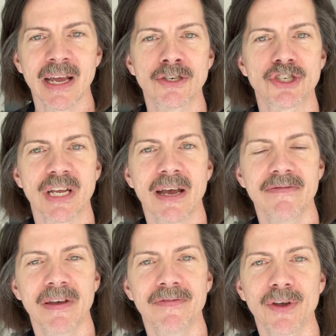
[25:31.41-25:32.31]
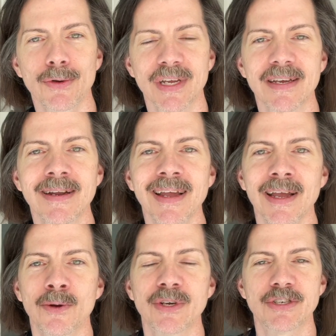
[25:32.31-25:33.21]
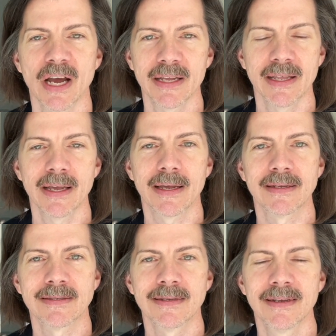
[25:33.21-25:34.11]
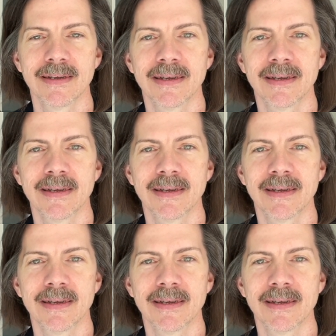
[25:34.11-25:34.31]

and she FFO'd it, which I think is,